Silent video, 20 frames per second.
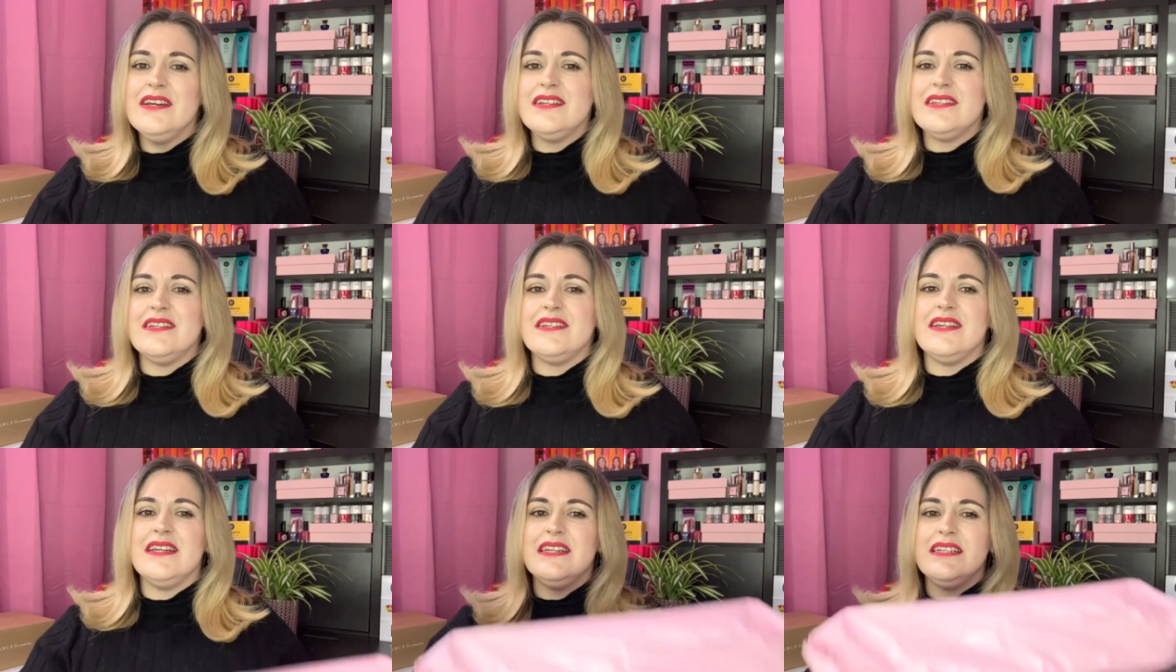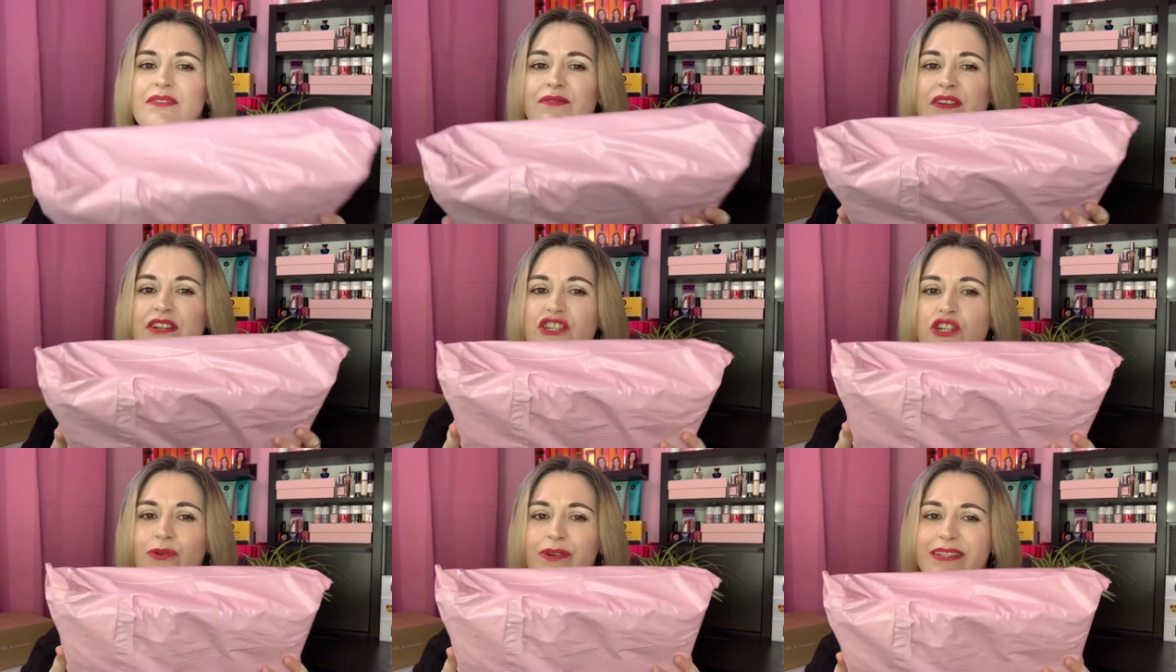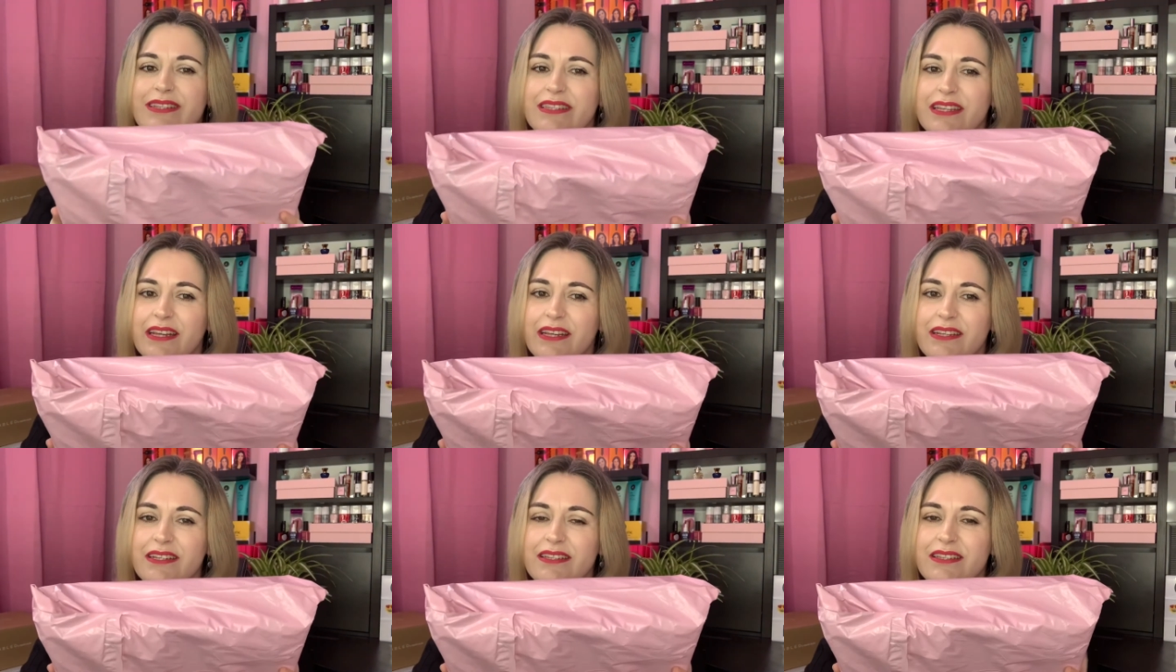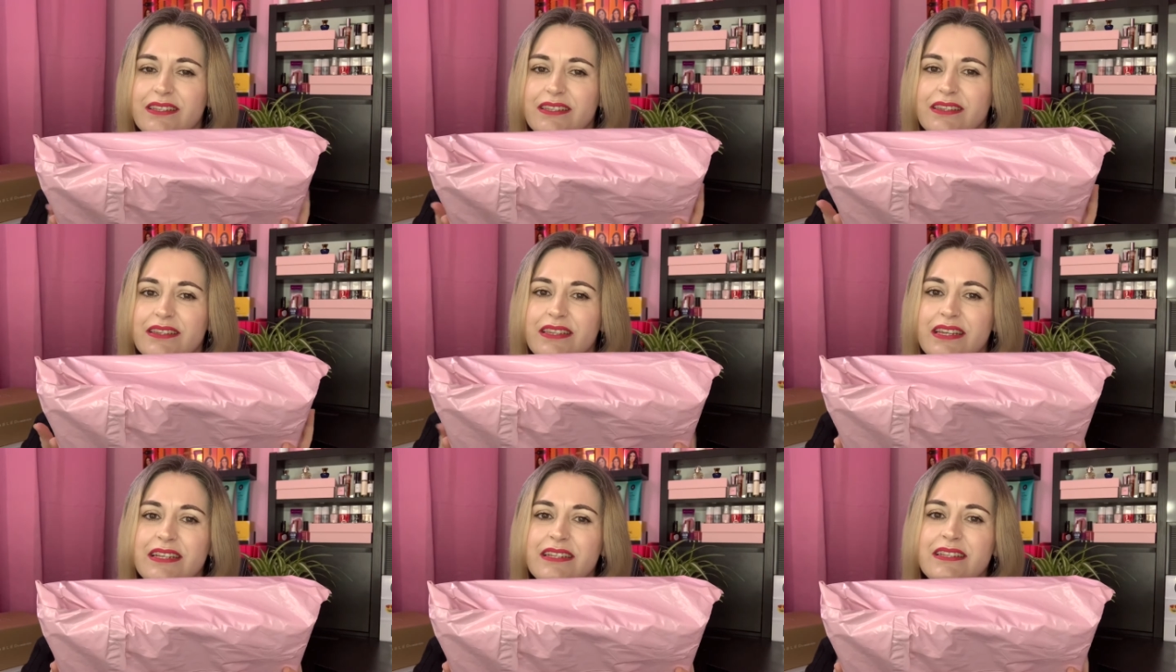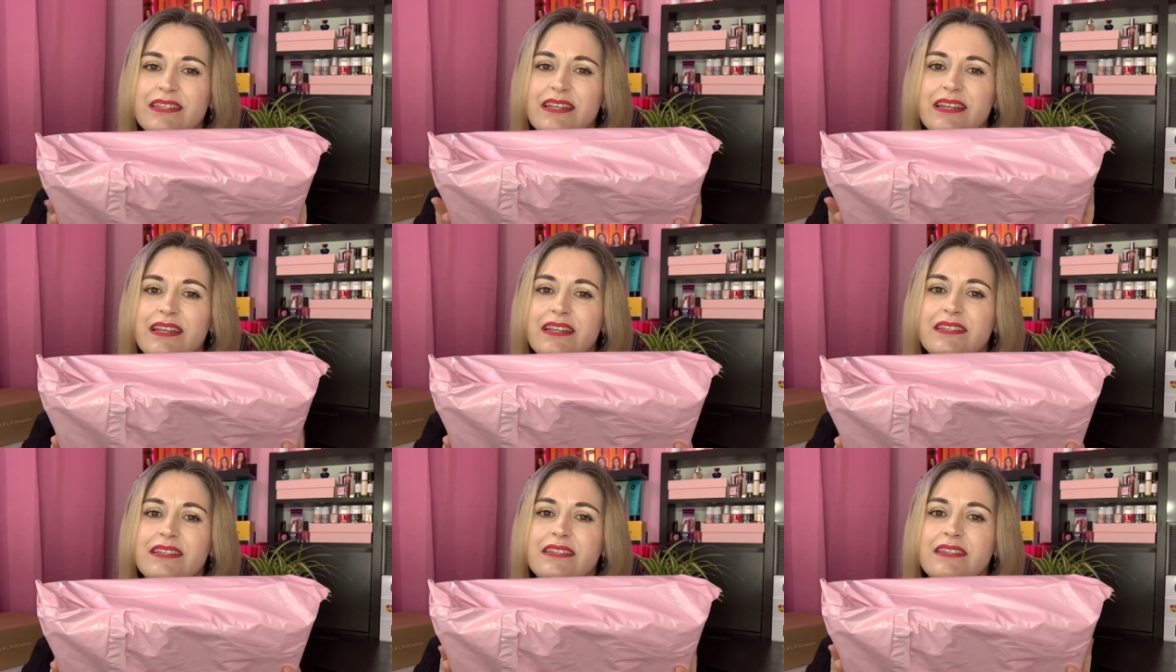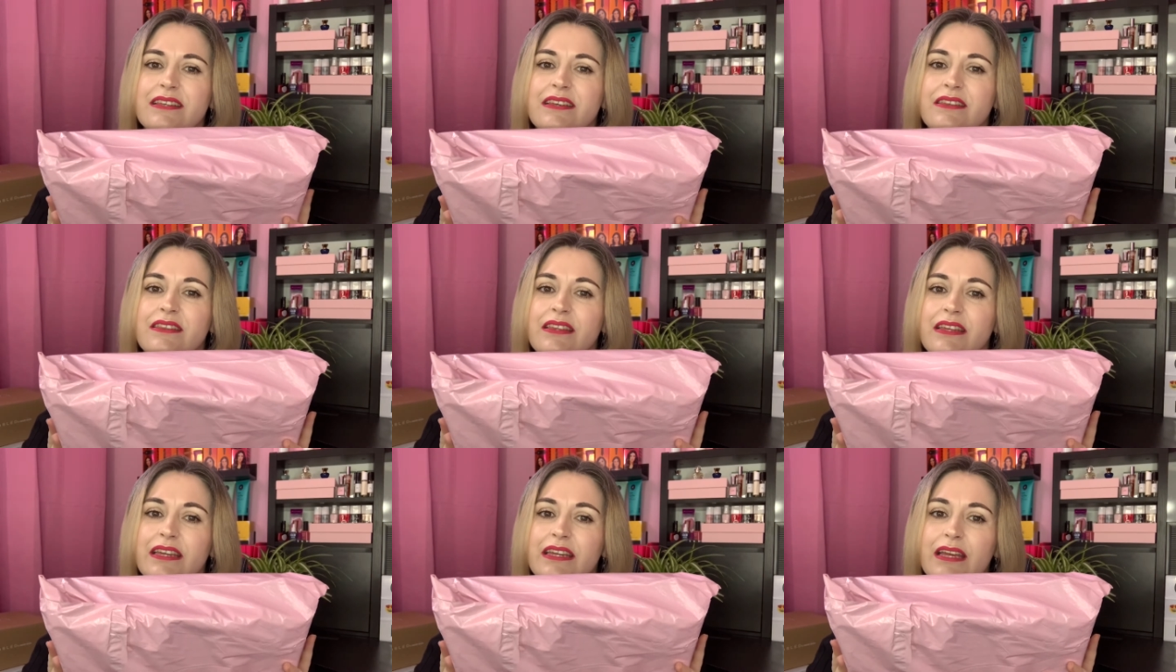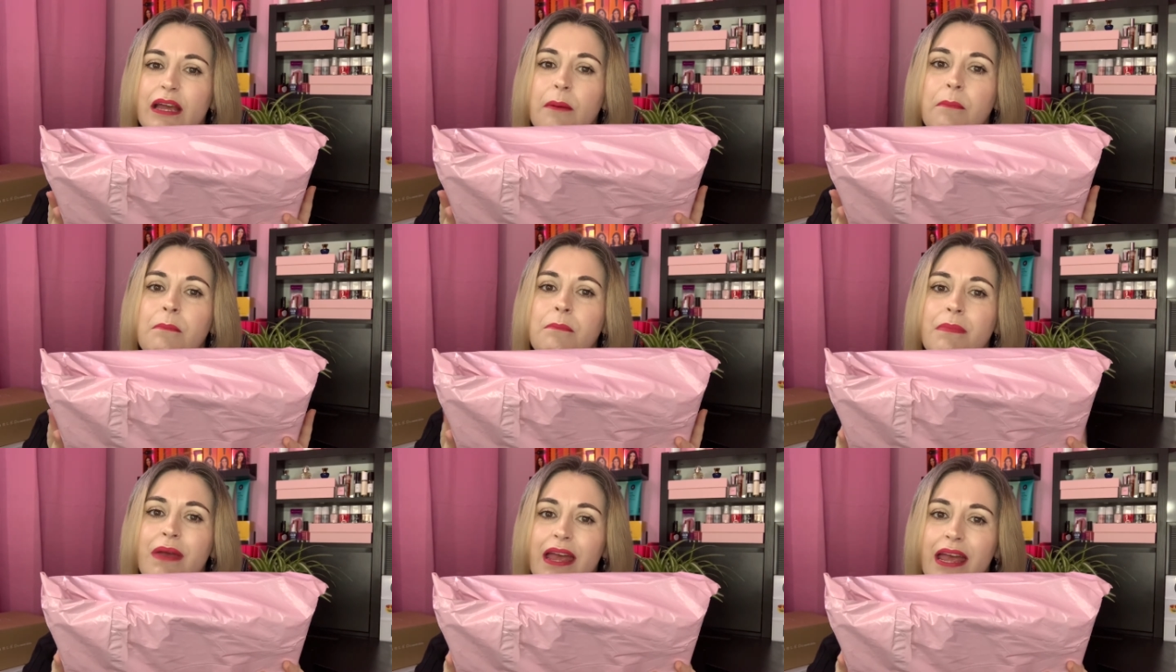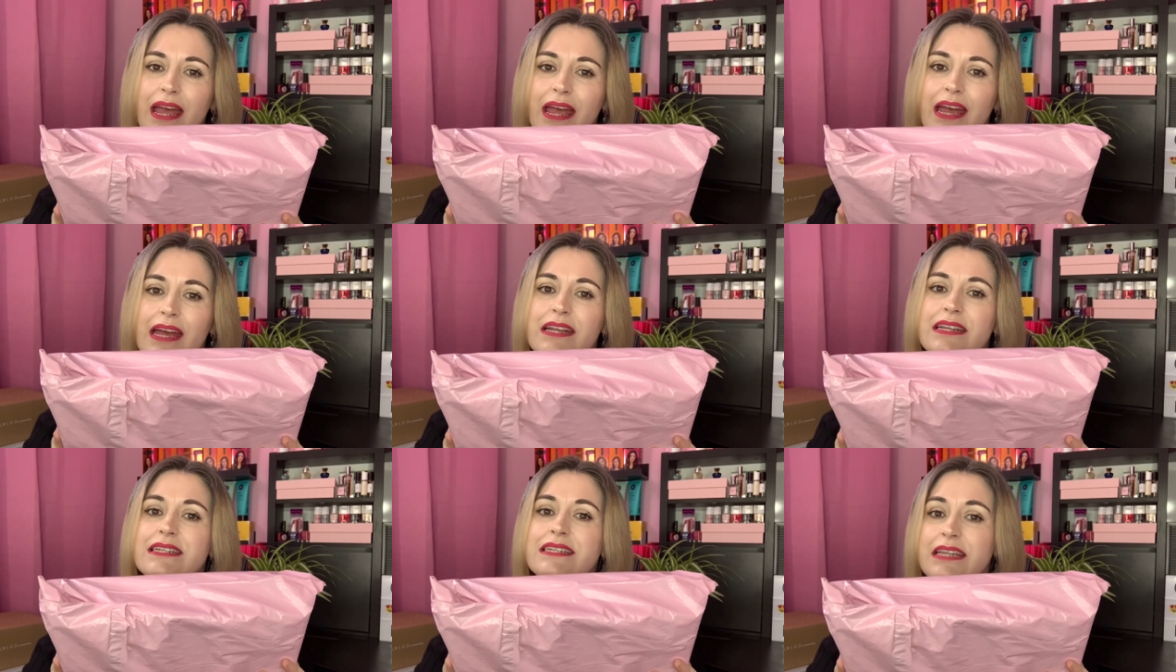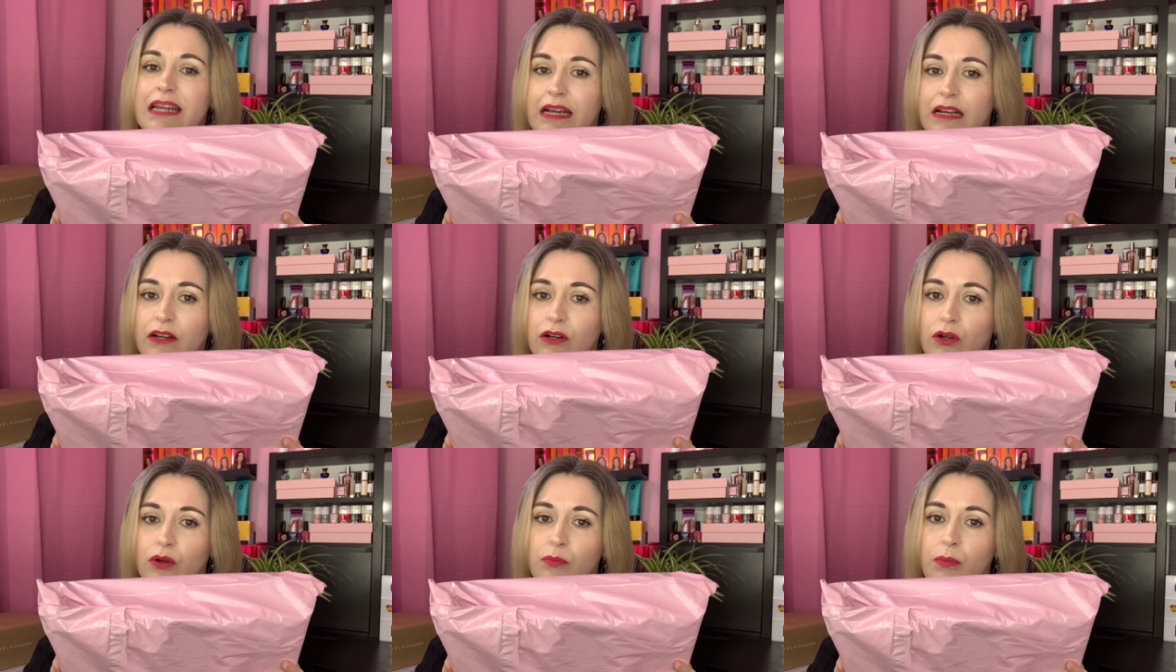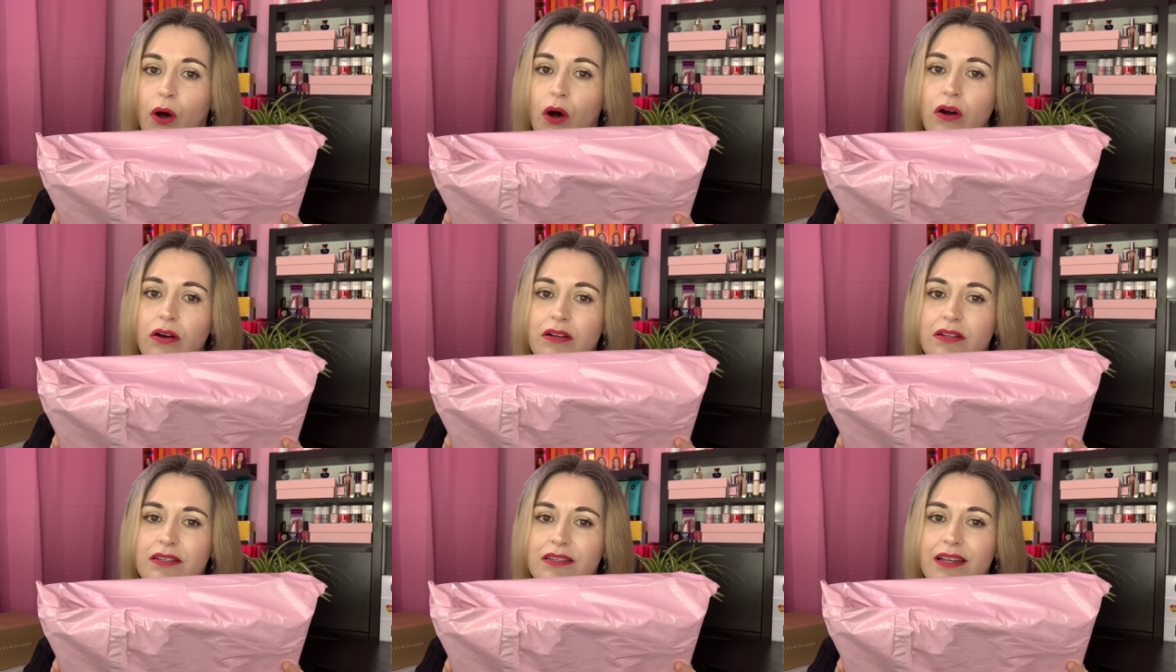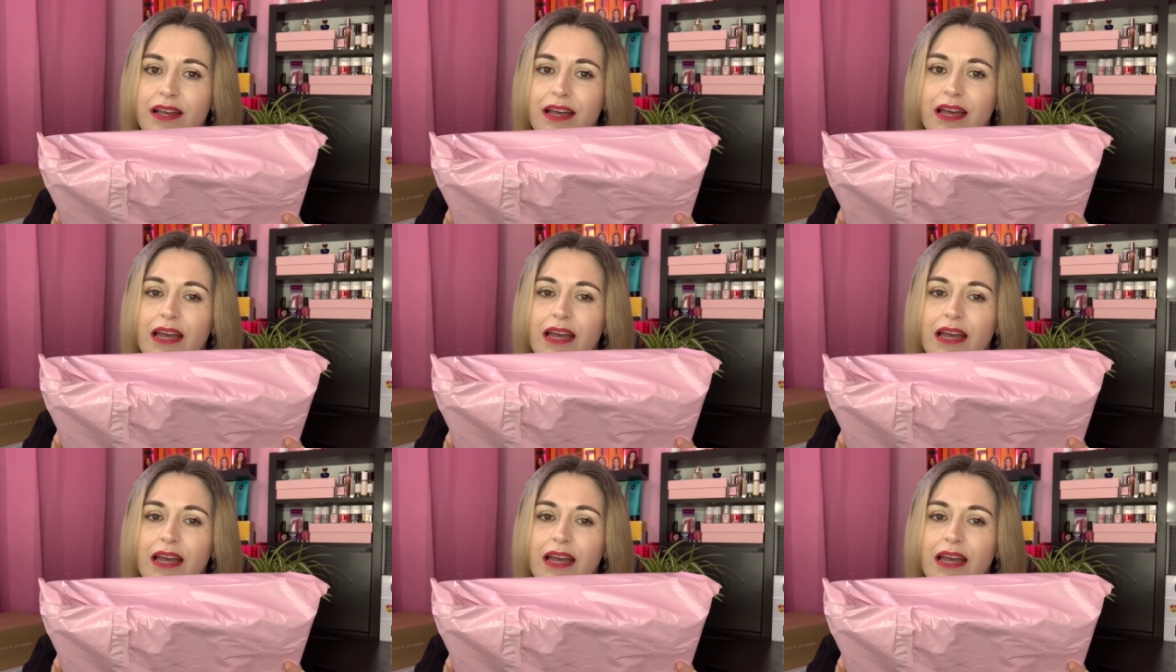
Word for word: Today's video is this. This is the May tingle box.